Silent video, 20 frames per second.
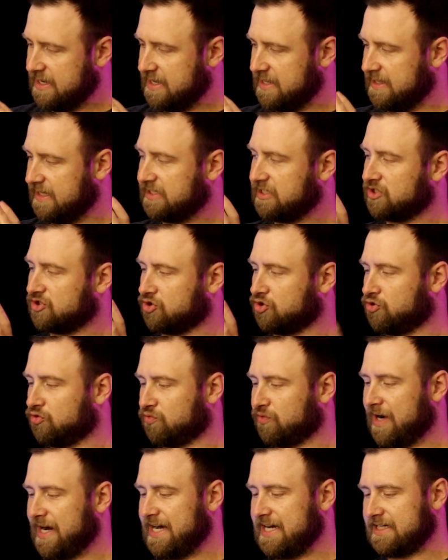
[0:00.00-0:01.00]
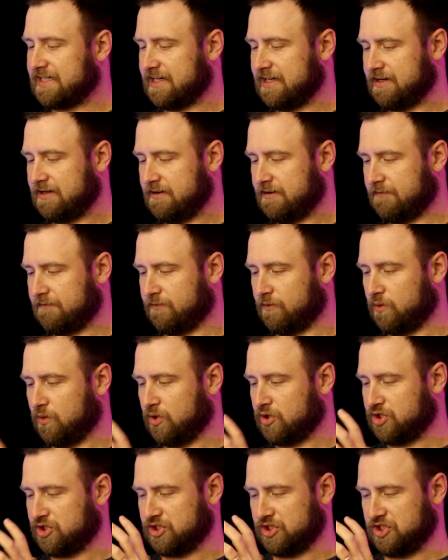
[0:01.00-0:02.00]
This is great
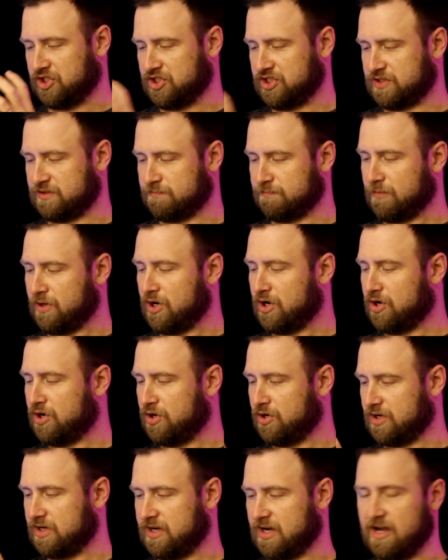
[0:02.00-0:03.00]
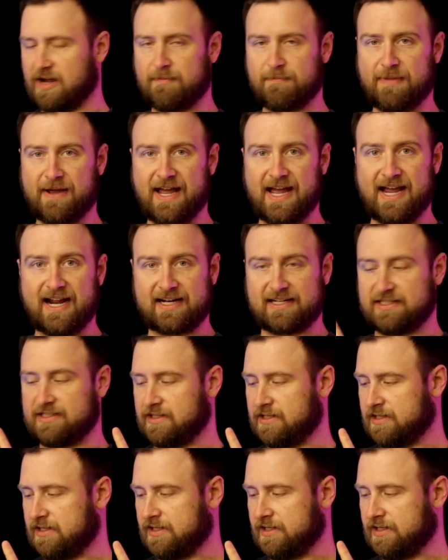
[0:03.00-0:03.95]
for just a small, compact